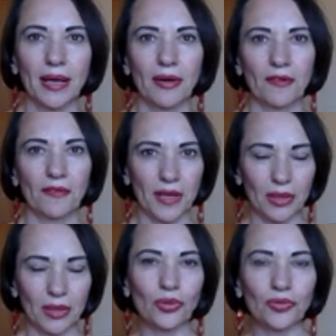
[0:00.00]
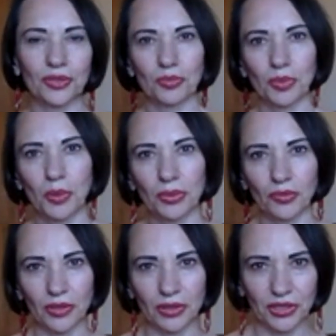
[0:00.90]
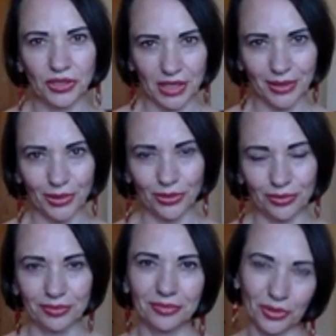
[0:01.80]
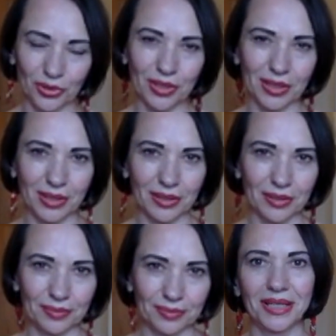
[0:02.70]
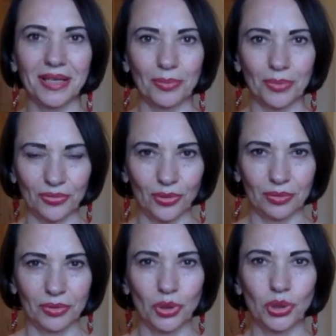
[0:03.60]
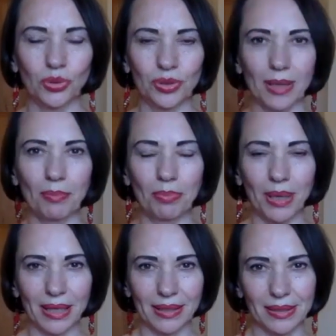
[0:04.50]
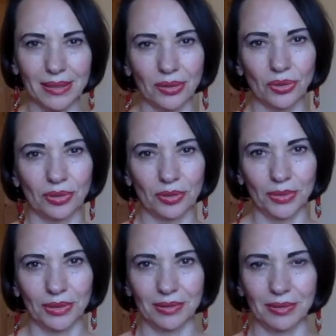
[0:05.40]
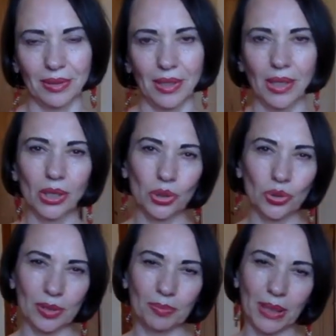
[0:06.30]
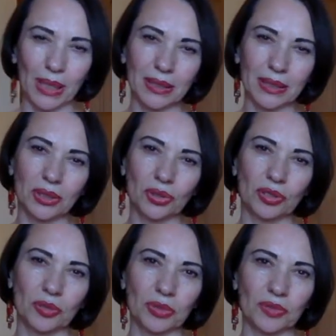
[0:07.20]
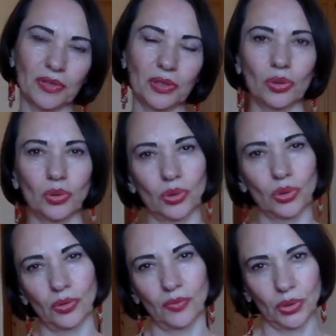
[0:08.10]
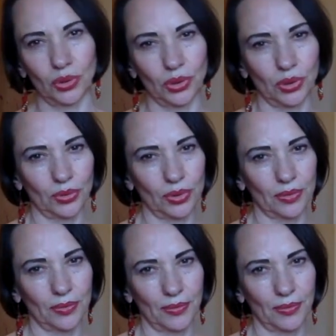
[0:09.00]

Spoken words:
Very often people will tell you what they need. Number 4, choose a balancing treatment. Choose a balancing treatment when you're not sure what to choose.